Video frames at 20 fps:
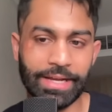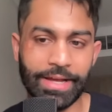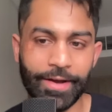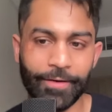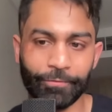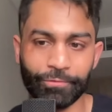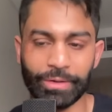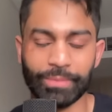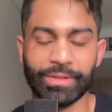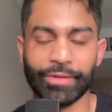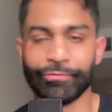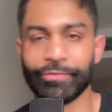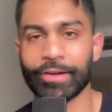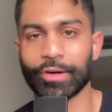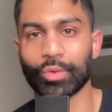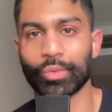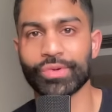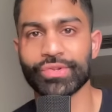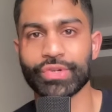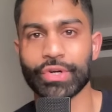from the
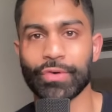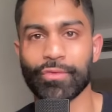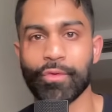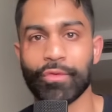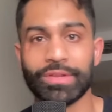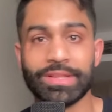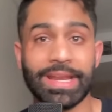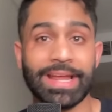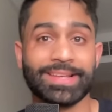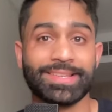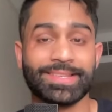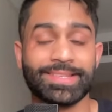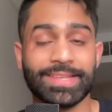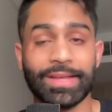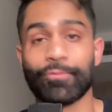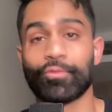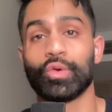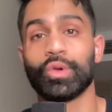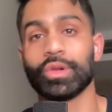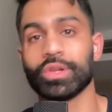Federal Reserve over the next
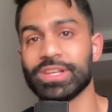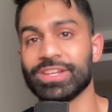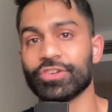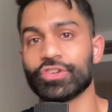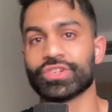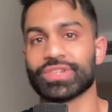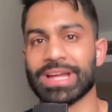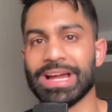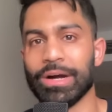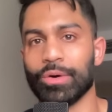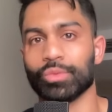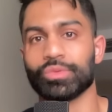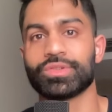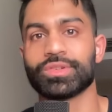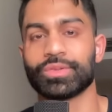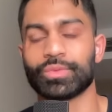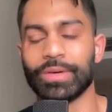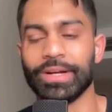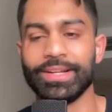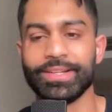several years out,
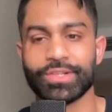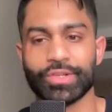right?